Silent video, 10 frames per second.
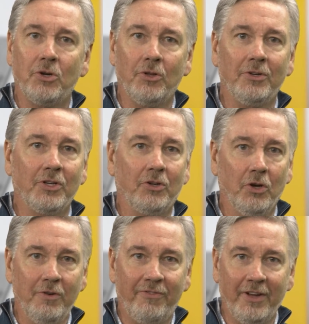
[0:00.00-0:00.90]
sure there's a
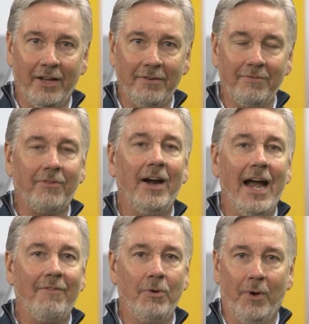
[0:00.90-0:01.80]
good fit for
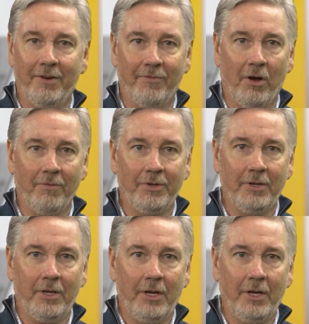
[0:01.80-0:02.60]
everyone involved.